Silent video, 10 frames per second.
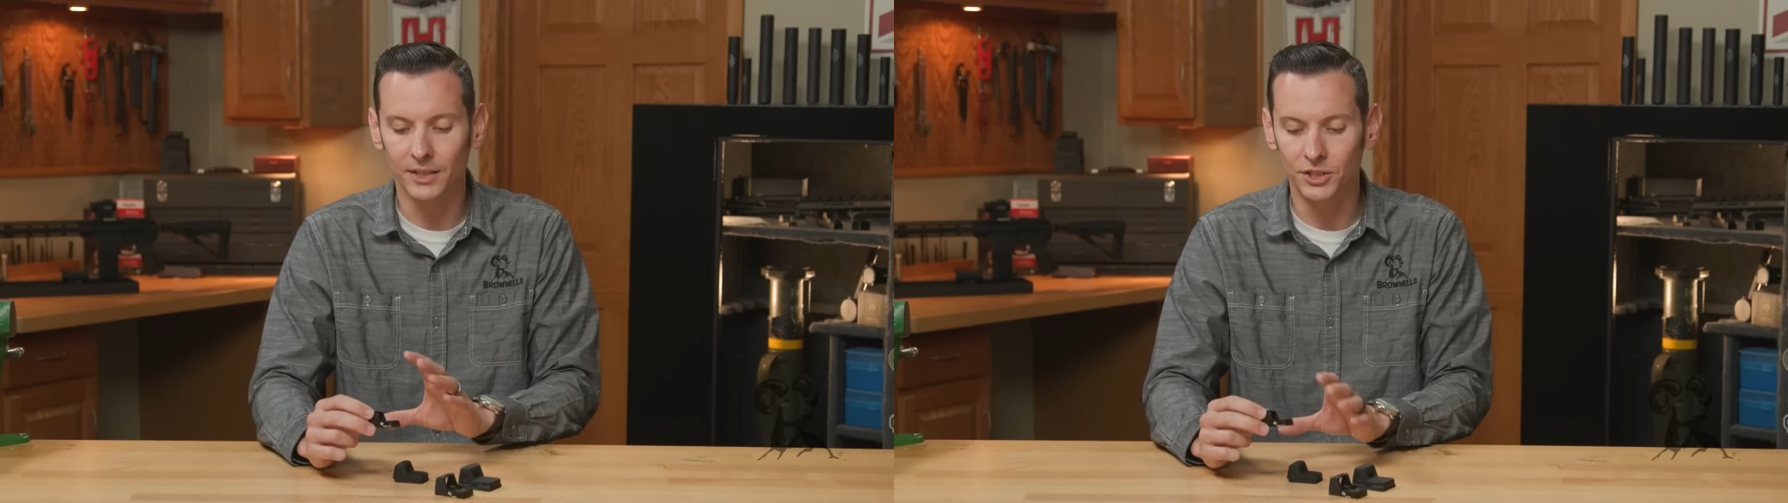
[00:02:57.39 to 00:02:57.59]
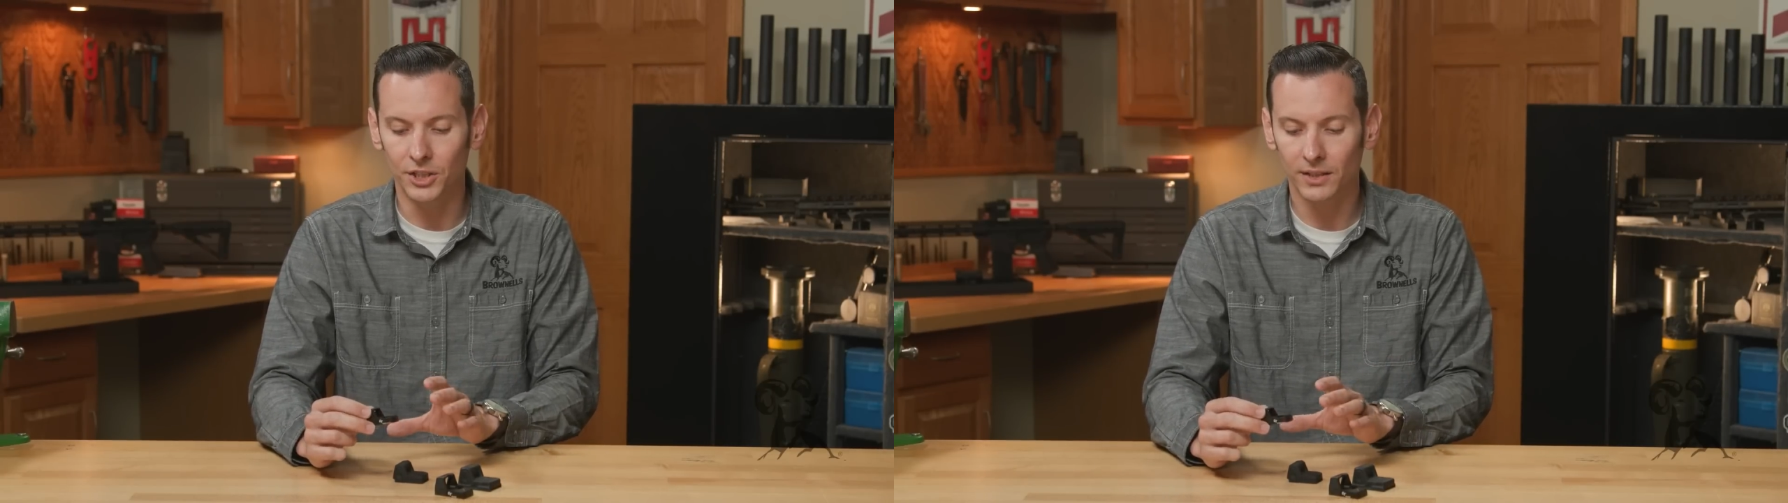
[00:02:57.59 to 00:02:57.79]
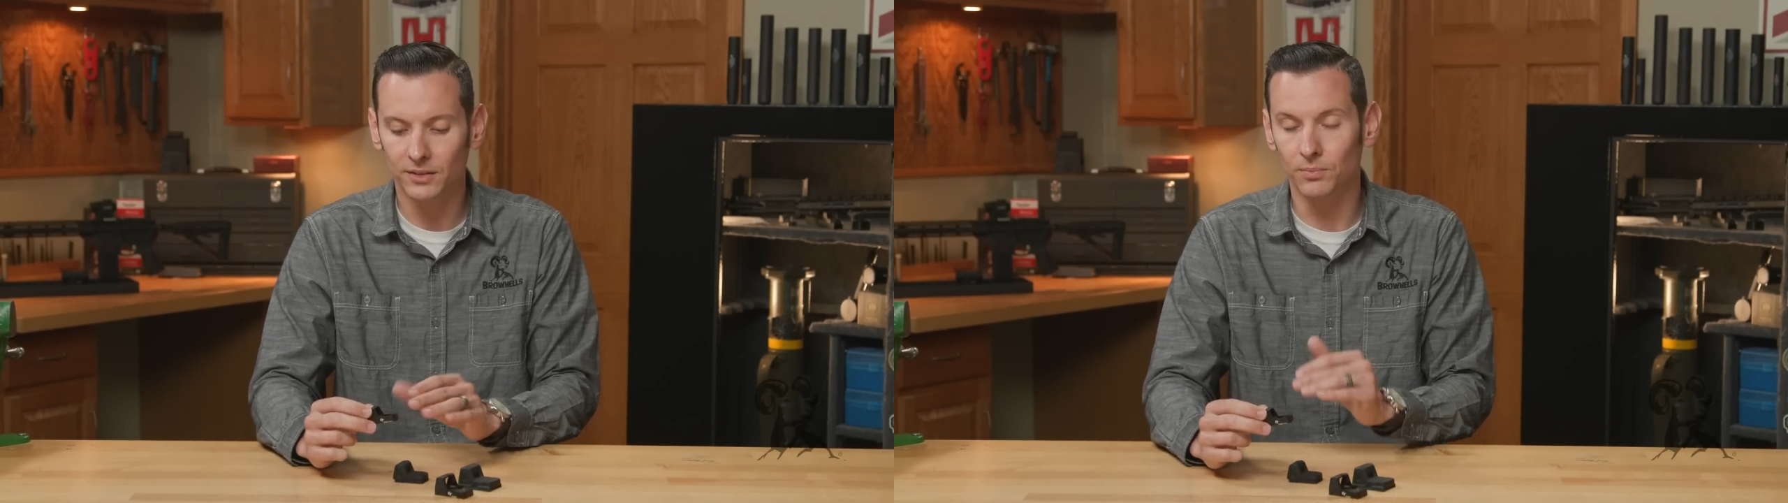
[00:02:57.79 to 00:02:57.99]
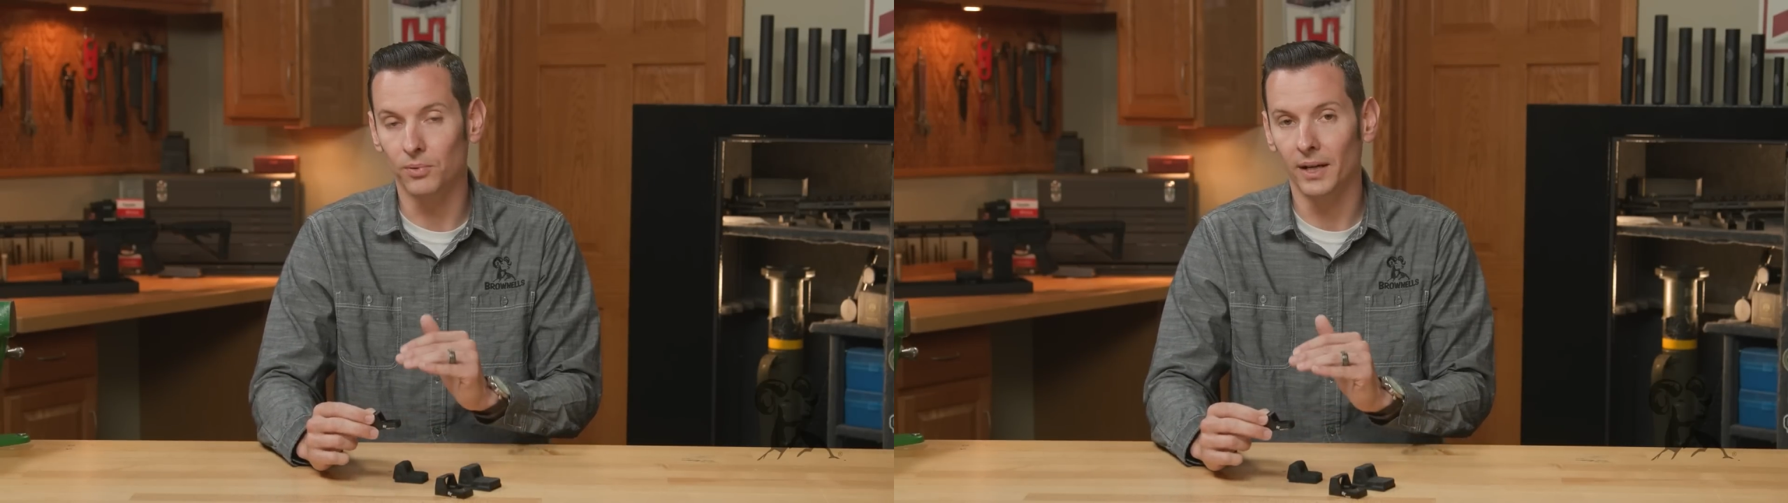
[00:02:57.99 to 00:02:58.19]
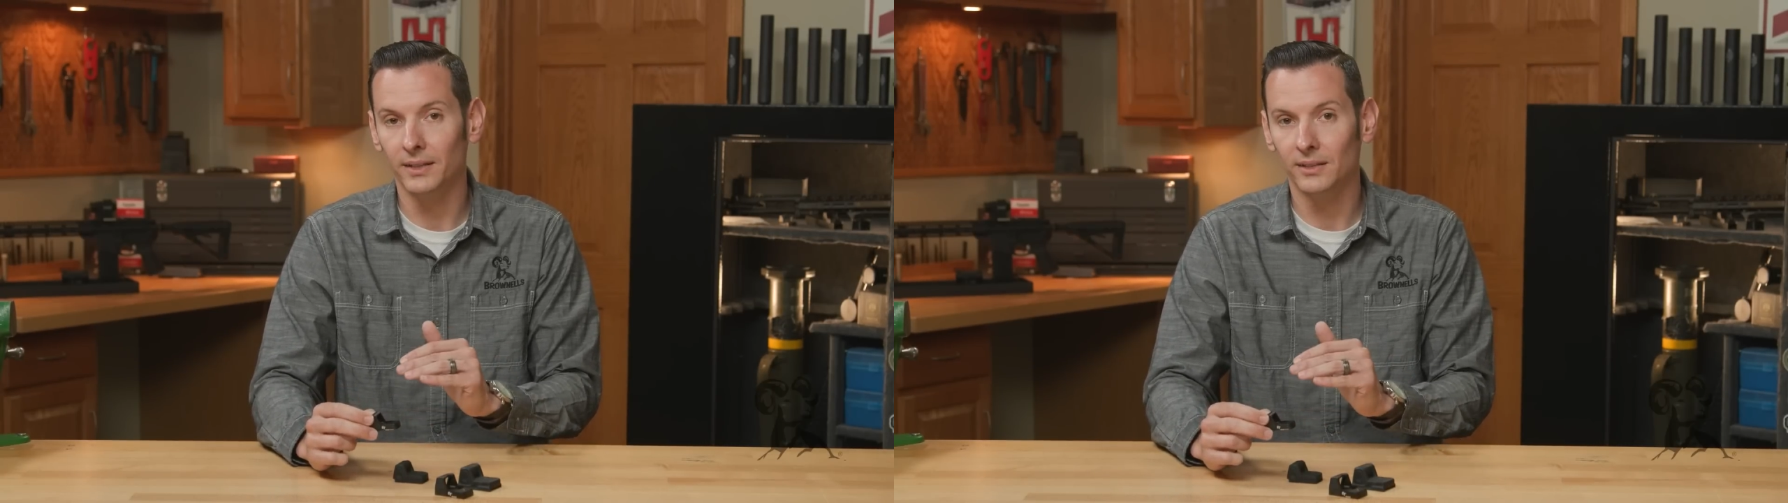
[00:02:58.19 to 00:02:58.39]
adjusts
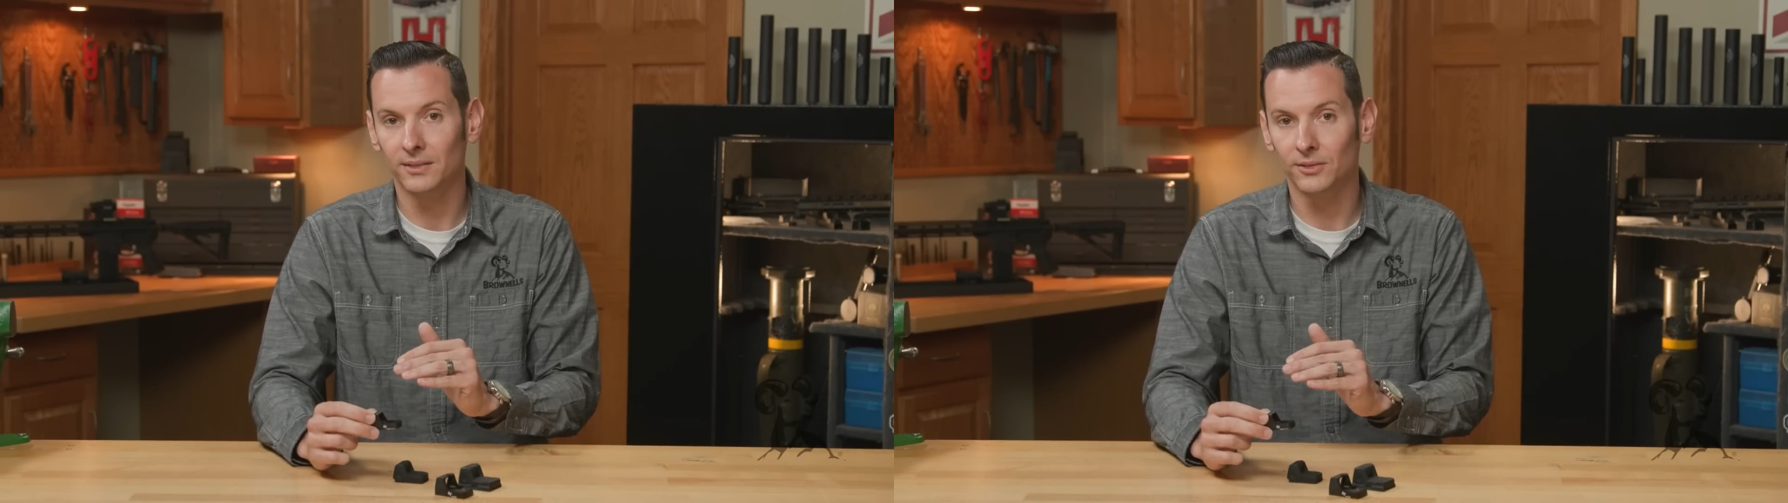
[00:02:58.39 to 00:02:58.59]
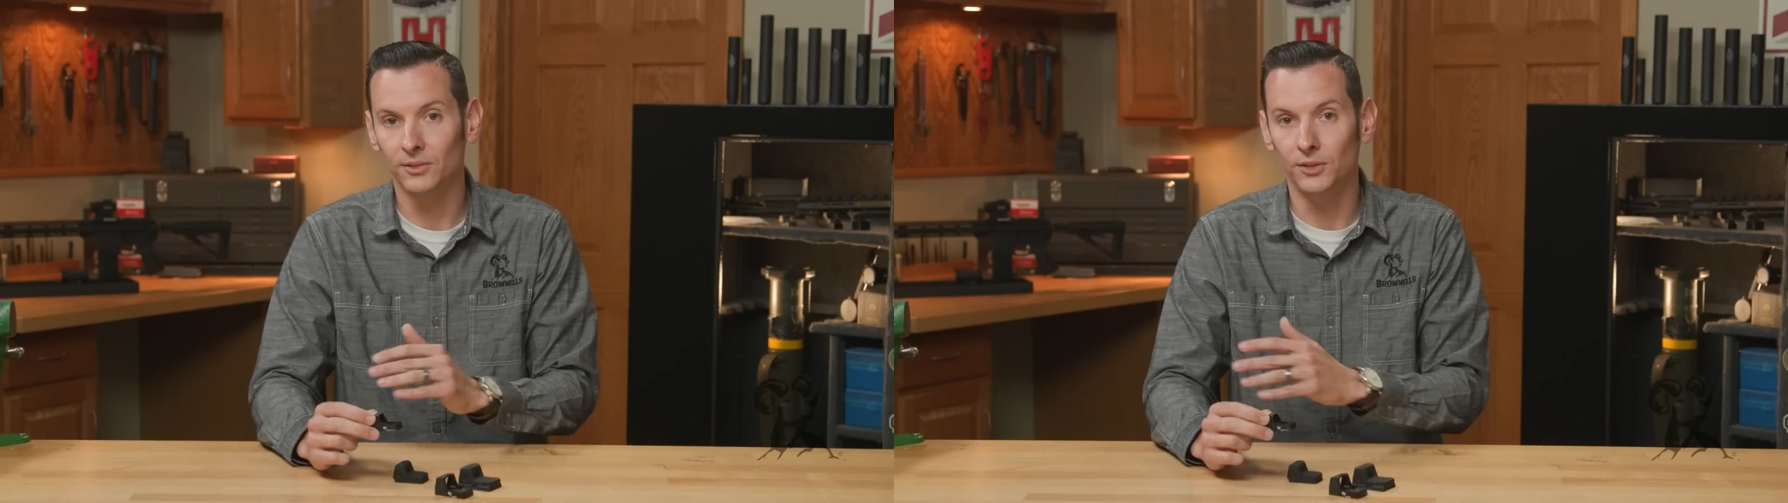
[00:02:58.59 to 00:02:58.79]
brightness